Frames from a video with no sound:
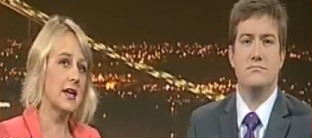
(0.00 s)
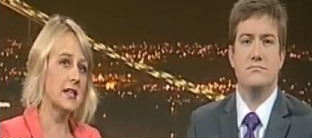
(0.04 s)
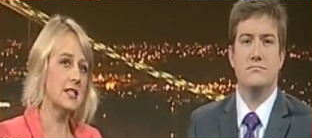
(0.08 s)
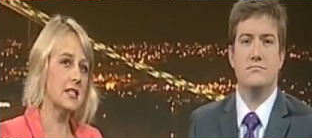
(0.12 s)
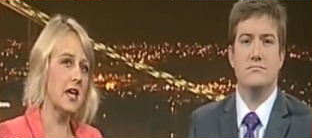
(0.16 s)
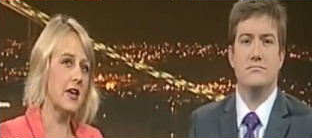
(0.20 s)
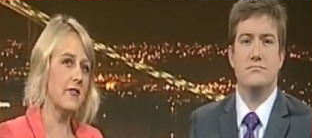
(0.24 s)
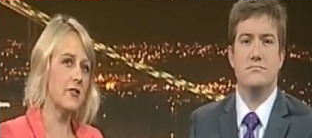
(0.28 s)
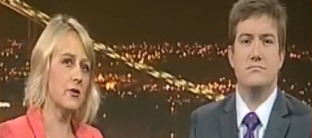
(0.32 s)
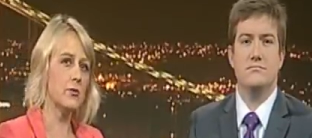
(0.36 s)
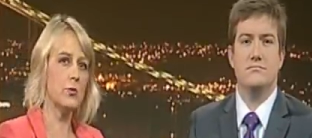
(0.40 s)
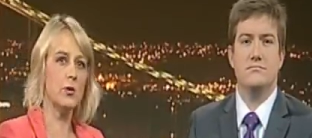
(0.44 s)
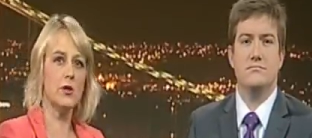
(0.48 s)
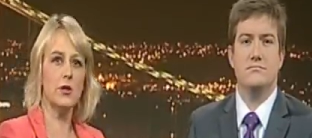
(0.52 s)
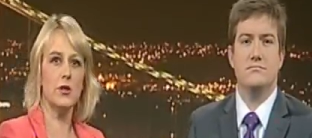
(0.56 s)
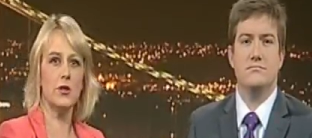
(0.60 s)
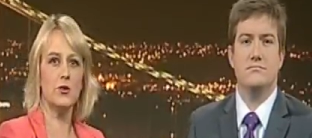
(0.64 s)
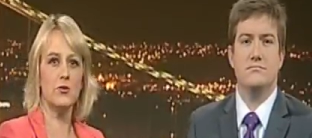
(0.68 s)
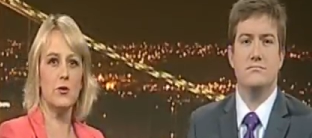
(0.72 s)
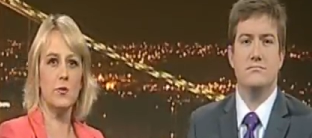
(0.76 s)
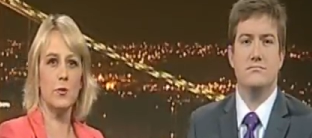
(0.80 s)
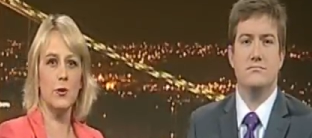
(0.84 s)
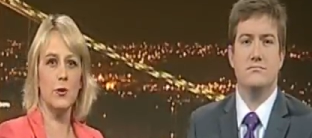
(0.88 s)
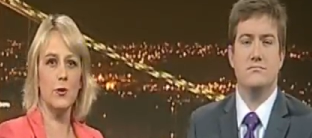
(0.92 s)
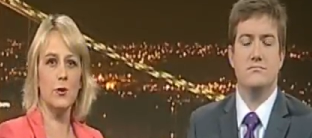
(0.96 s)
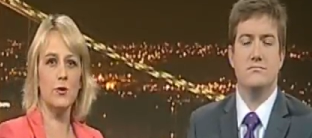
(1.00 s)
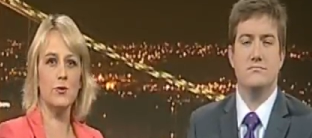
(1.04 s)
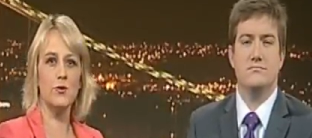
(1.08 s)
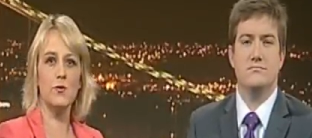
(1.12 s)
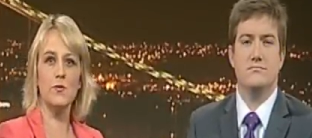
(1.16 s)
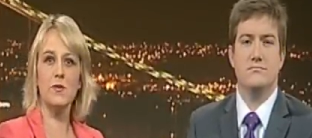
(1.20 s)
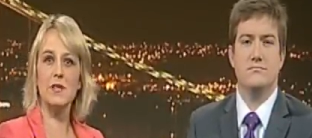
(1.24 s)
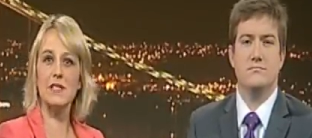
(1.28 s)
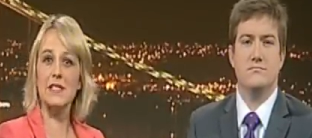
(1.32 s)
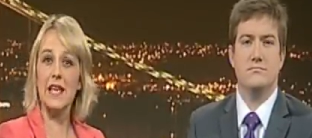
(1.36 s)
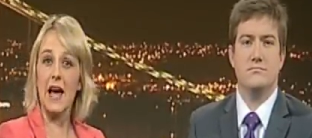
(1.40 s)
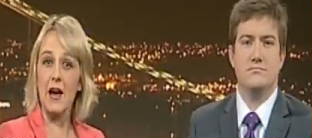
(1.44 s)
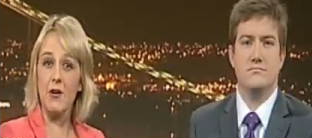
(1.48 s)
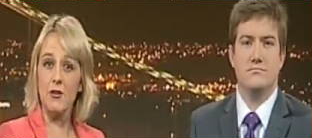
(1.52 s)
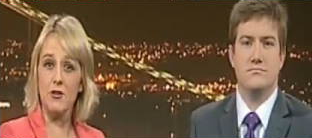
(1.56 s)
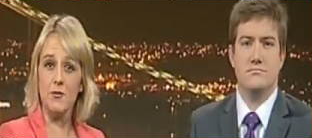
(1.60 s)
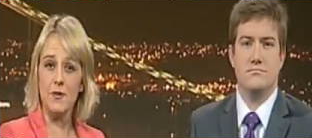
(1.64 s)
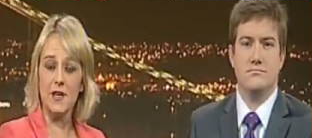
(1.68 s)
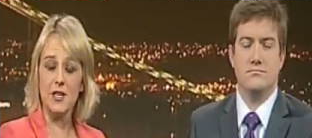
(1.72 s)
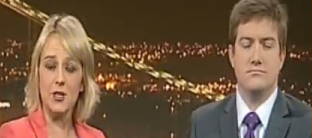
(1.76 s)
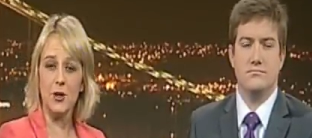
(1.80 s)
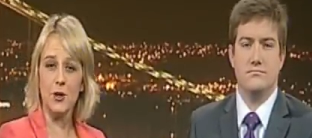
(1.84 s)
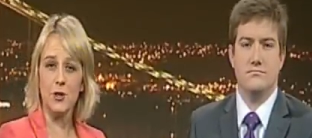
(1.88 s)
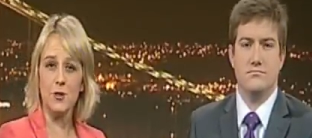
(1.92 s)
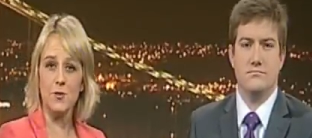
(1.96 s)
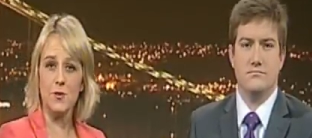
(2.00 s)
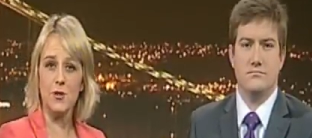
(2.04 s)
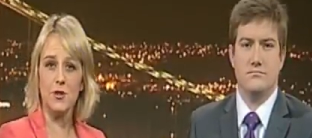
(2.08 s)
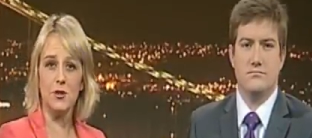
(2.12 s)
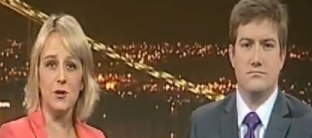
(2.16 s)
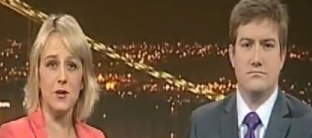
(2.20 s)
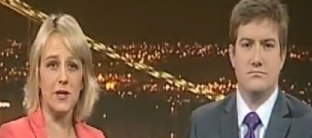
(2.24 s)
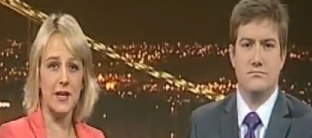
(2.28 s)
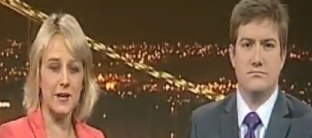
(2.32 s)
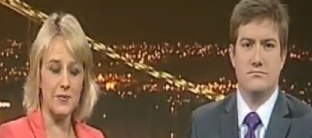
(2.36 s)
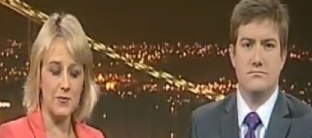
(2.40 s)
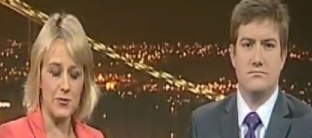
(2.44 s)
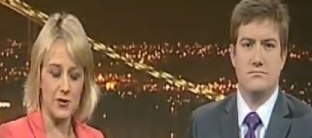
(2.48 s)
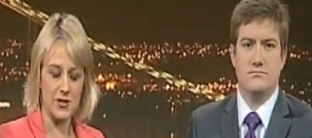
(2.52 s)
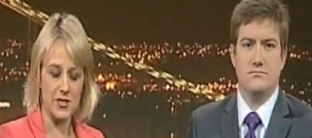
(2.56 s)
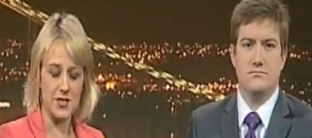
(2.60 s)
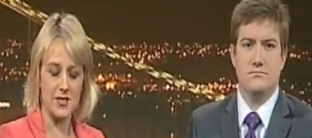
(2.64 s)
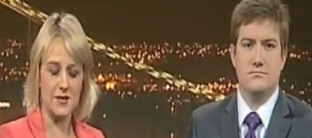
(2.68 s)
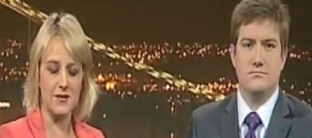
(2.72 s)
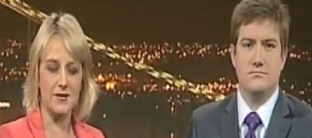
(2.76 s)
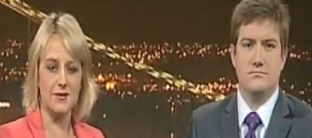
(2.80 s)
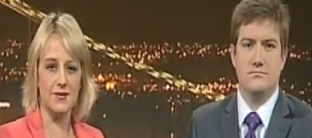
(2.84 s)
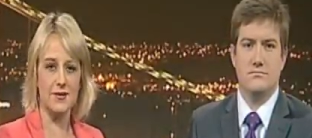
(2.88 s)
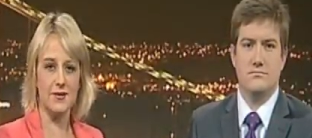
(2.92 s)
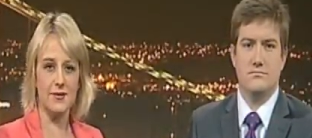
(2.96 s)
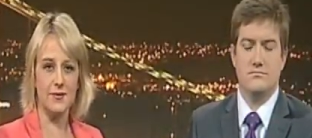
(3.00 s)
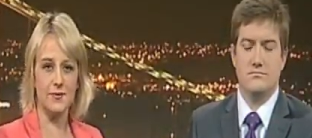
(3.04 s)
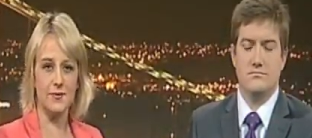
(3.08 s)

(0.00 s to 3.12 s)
Speaker 1: David Woodland reports from Southmead Hospital in Bristol.